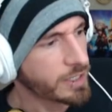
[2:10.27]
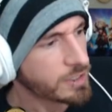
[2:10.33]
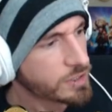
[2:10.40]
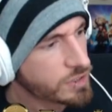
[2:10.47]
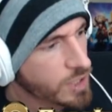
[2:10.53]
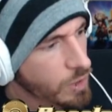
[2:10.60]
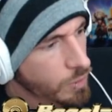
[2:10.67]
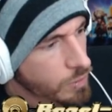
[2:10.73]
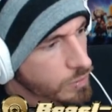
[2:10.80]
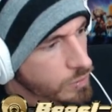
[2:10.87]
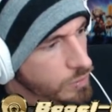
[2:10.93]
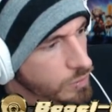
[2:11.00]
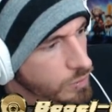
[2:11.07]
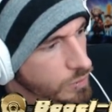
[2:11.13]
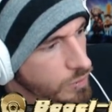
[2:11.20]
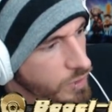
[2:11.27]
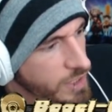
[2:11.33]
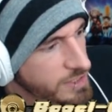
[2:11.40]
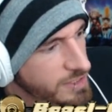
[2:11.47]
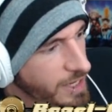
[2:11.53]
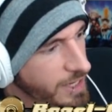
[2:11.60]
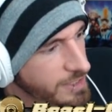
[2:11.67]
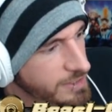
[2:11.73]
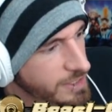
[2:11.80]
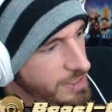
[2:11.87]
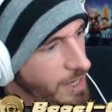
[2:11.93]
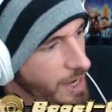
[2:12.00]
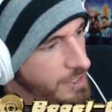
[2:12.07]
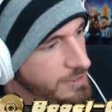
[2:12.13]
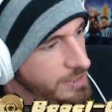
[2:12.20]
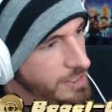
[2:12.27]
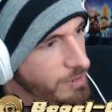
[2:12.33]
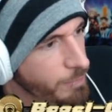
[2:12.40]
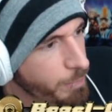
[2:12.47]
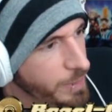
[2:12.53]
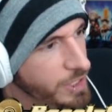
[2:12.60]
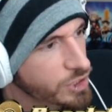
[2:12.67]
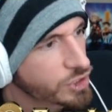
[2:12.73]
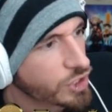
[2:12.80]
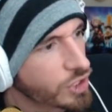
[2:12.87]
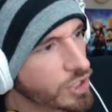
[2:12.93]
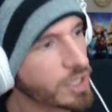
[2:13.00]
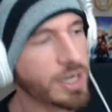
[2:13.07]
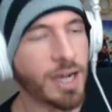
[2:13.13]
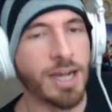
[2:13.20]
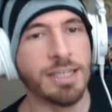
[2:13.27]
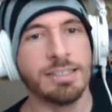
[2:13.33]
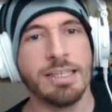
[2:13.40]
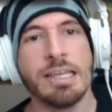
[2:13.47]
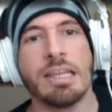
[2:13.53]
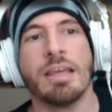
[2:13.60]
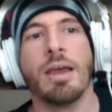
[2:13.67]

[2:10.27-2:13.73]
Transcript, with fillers: so. Let's. I did. I did a picture. I did